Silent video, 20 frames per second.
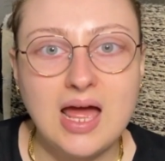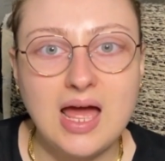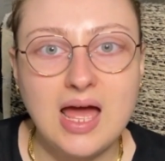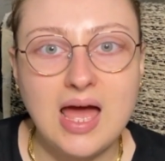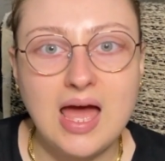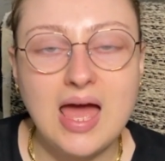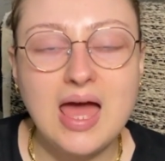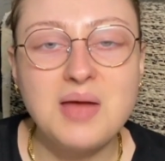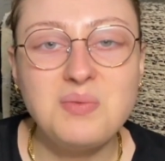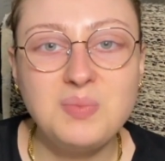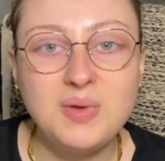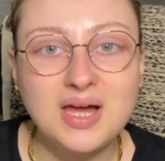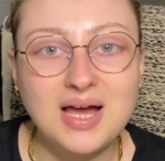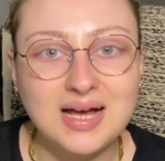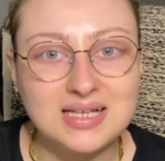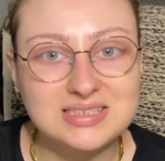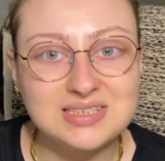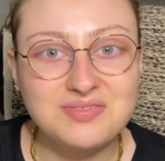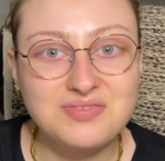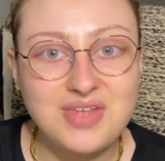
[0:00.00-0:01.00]
And
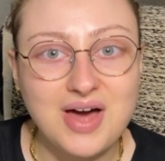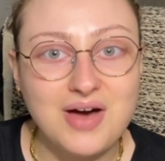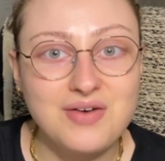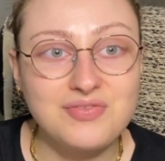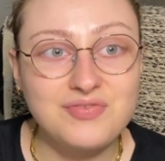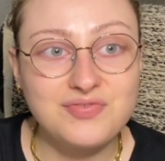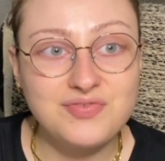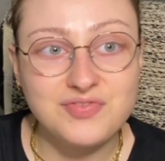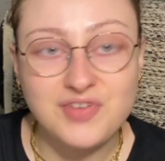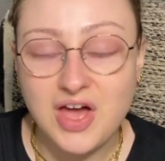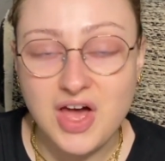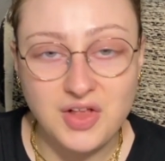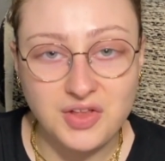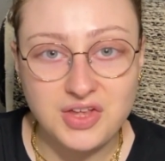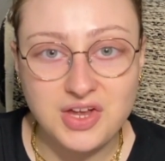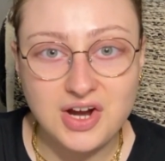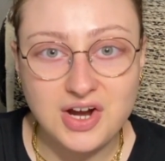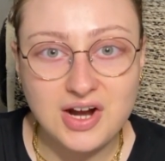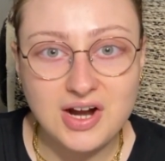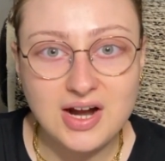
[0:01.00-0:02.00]
because of that
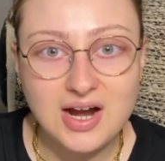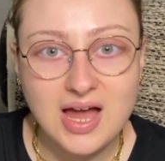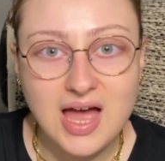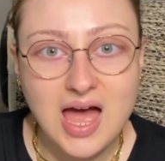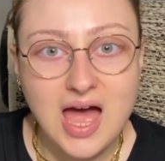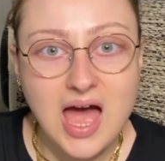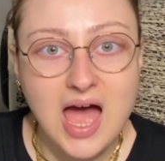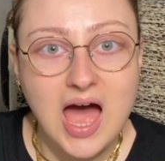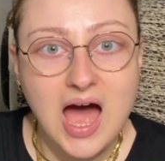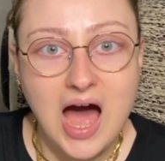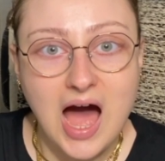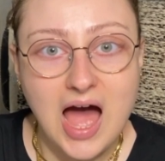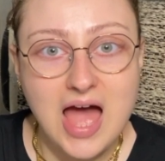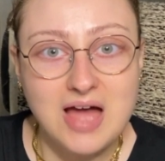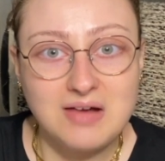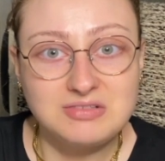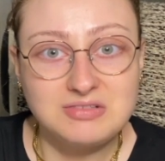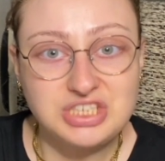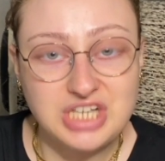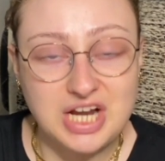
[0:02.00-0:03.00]
failure, I
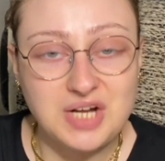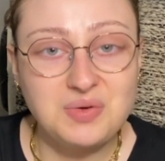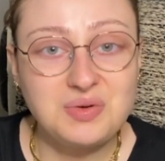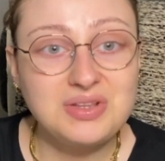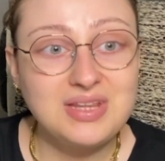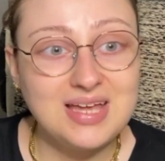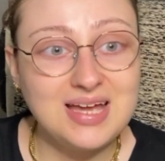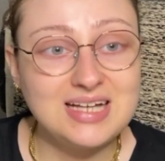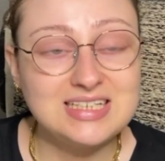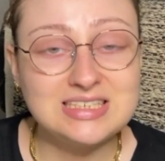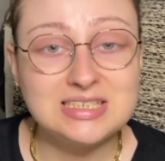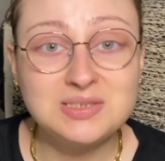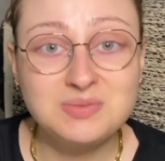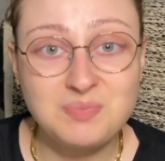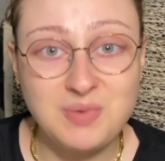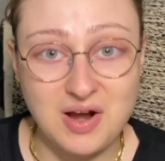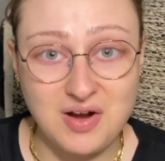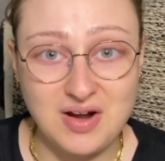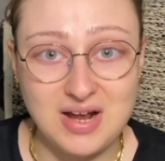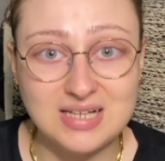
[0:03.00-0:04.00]
have genuinely
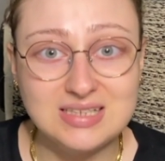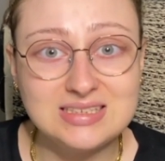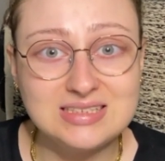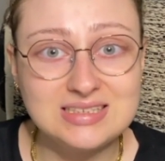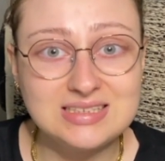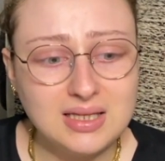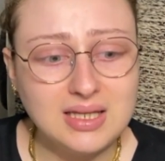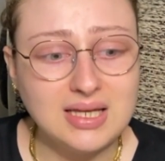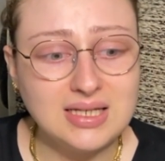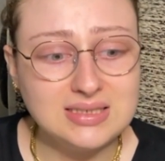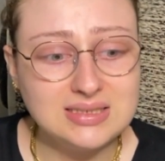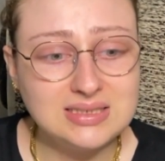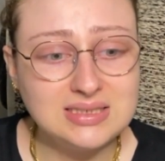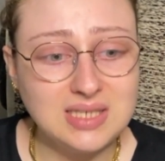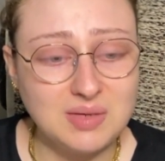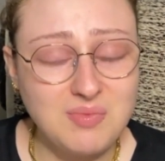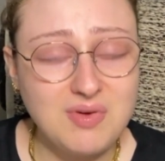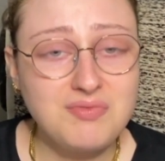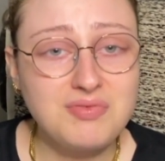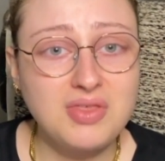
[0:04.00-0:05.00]
experienced
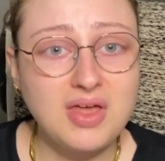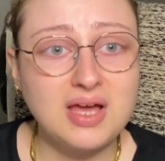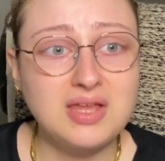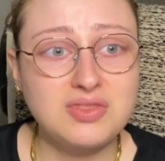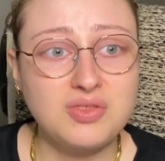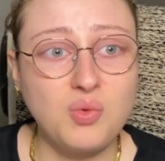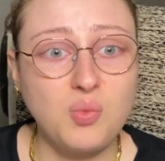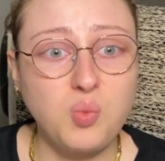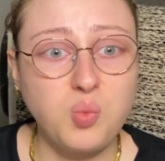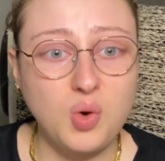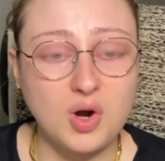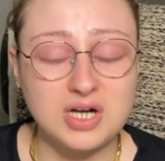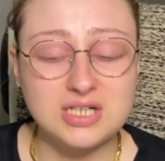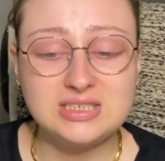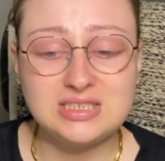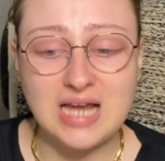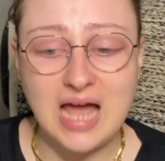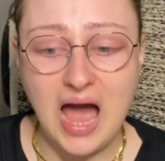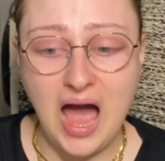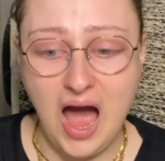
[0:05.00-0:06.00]
some of like the
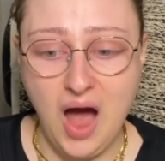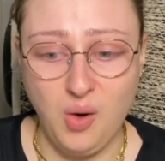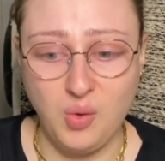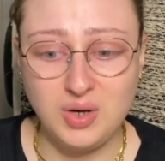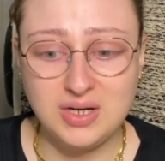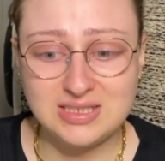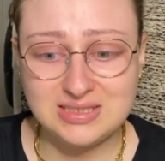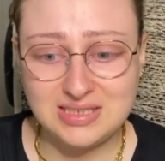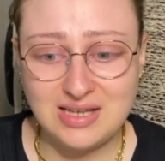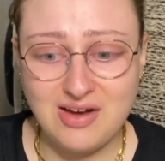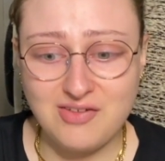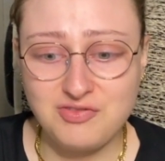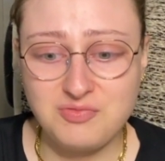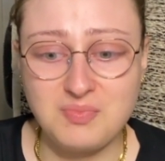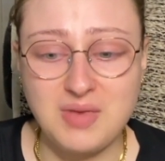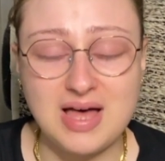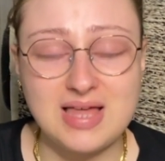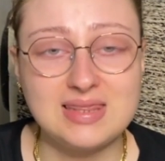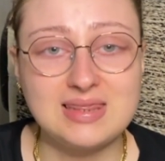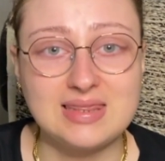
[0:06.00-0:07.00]
worst hours of
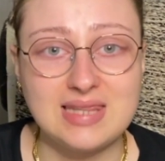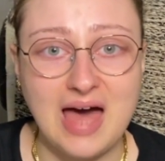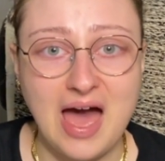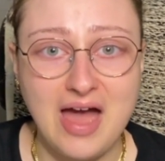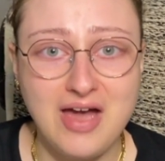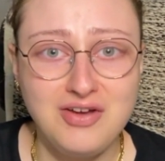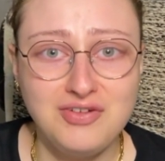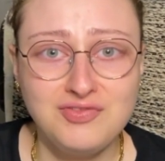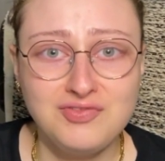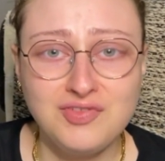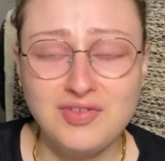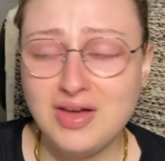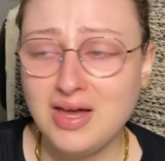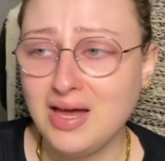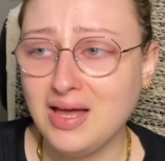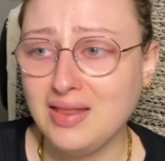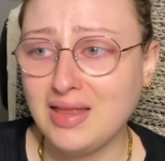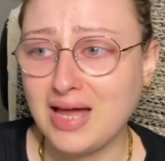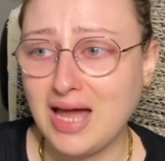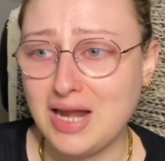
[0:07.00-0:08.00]
my life.
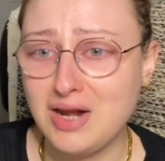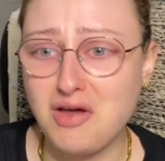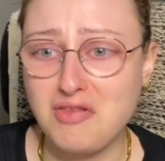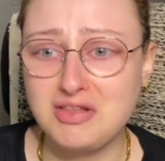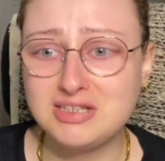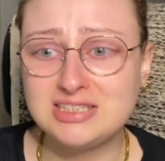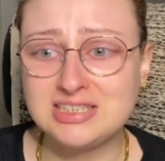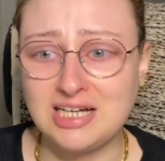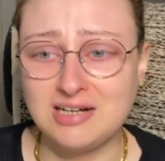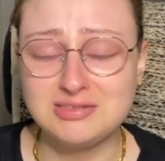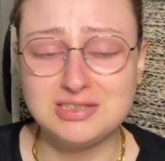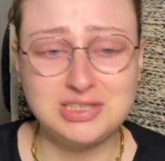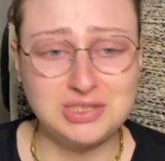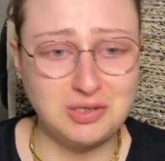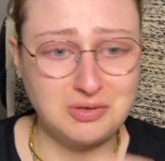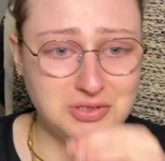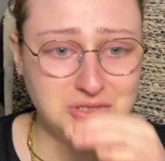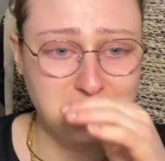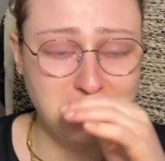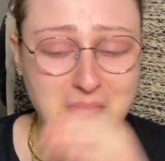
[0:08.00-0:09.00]
Like I know that sounds
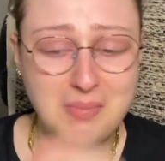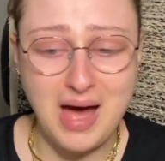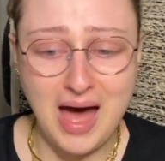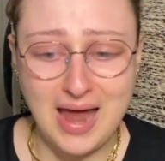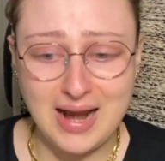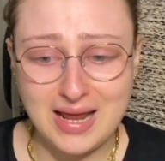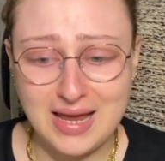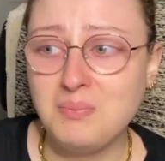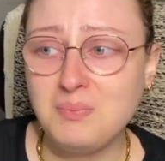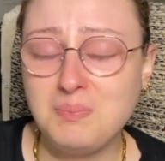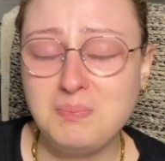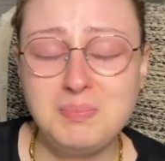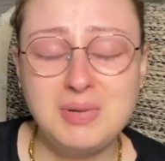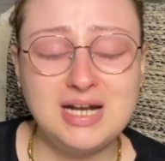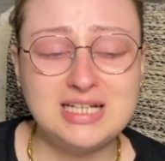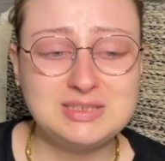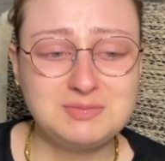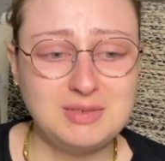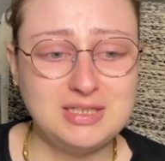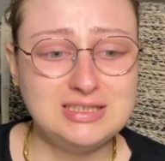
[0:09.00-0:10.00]
so dramatic, but
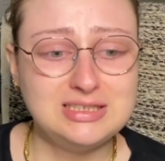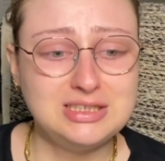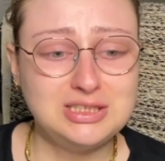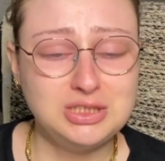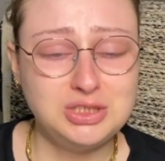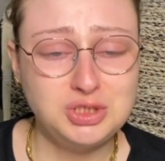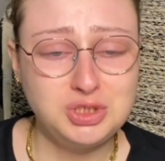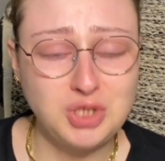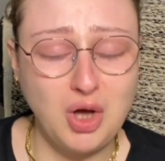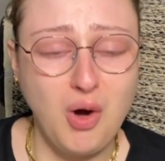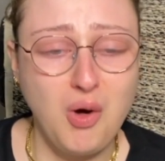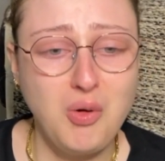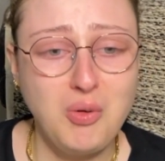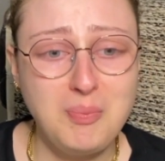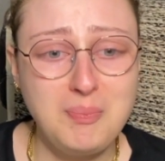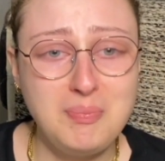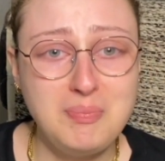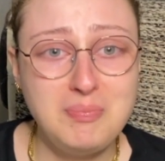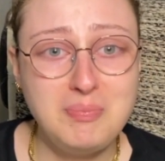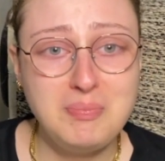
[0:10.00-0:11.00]
it's been so
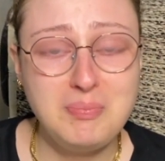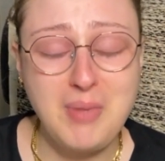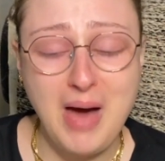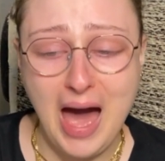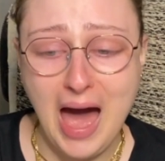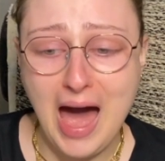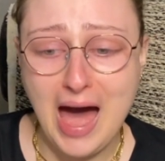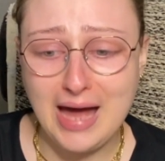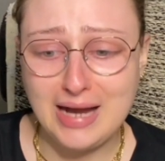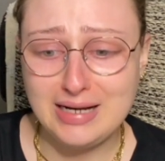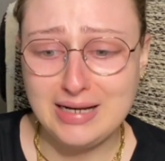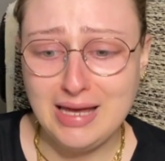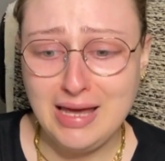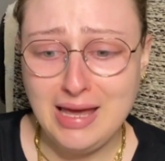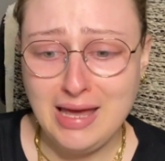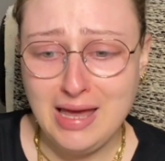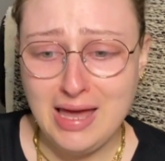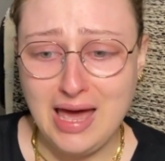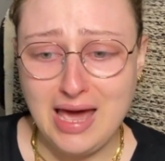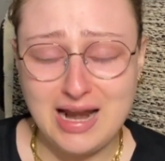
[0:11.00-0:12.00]
bad
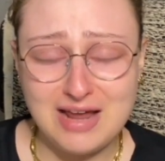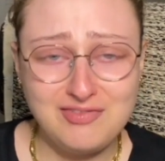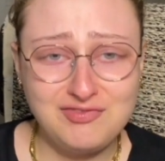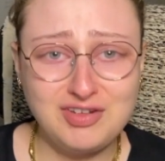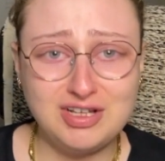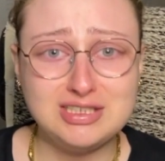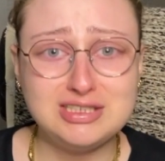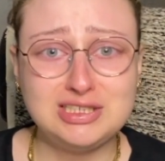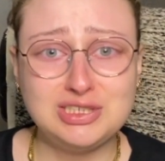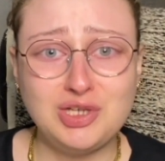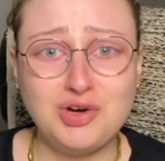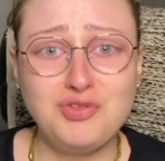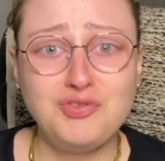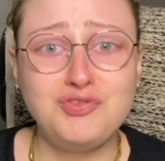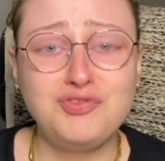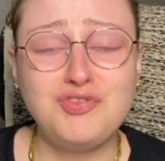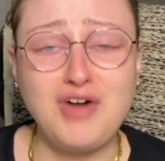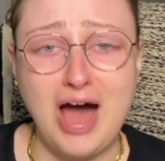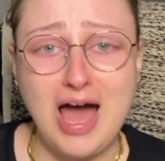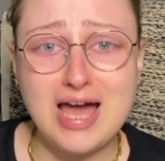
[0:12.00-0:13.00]
and I felt so
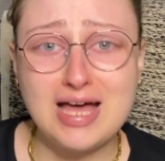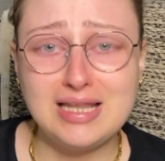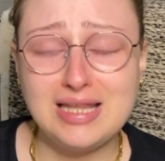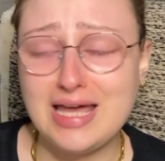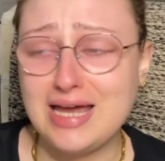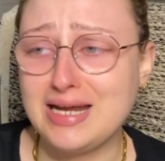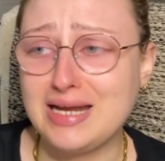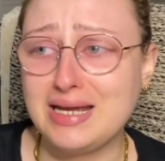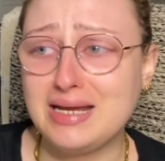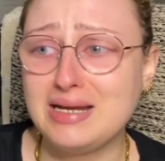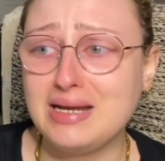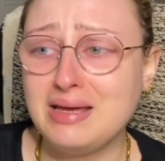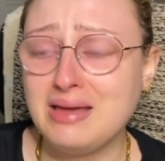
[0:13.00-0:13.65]
violated.